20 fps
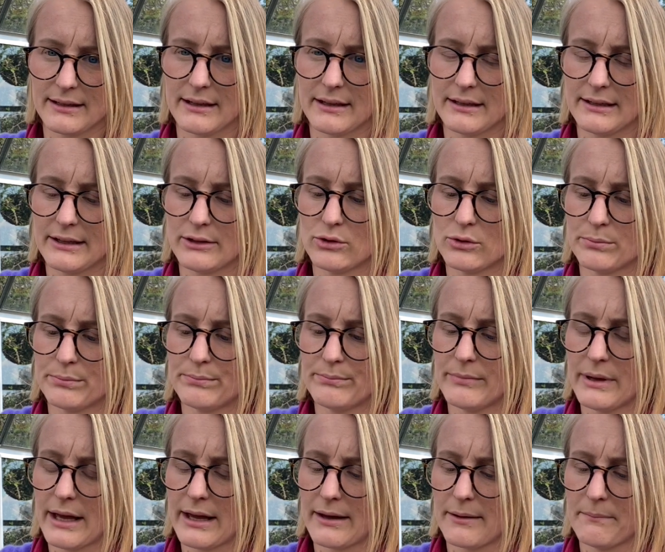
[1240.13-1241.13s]
little
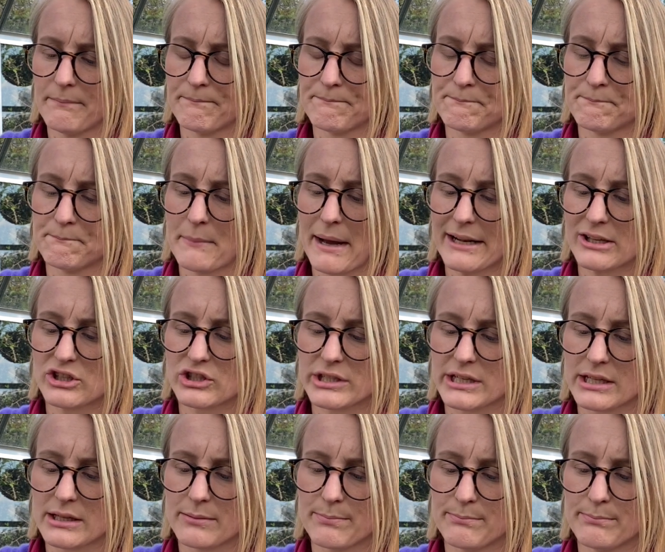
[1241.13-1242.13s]

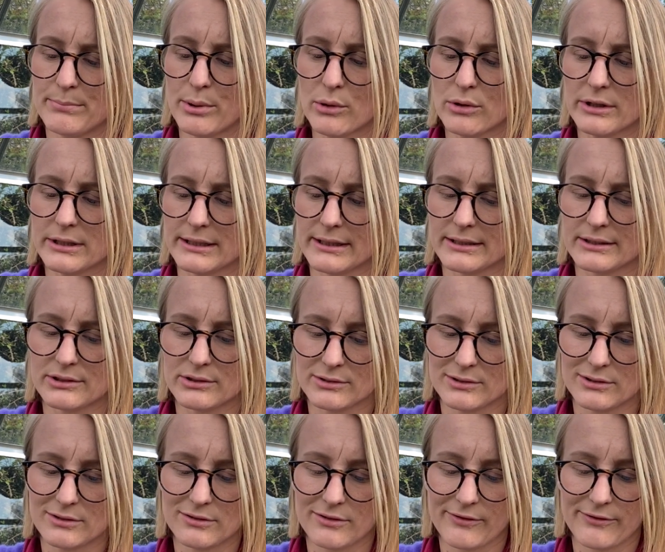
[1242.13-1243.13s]
matchstick booklet
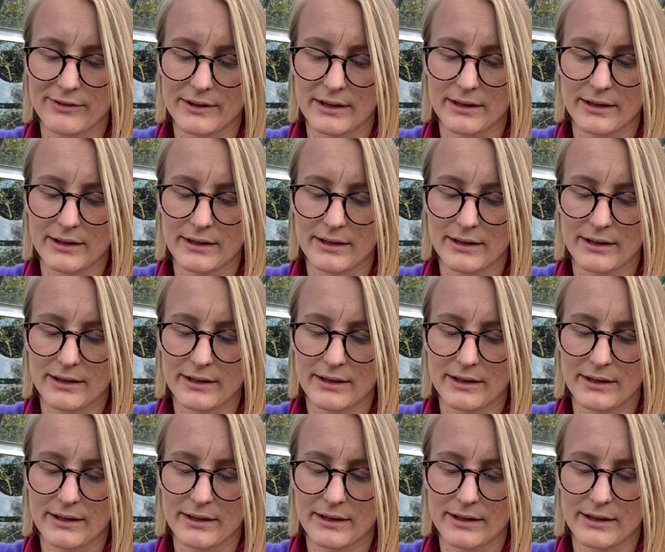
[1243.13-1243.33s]
of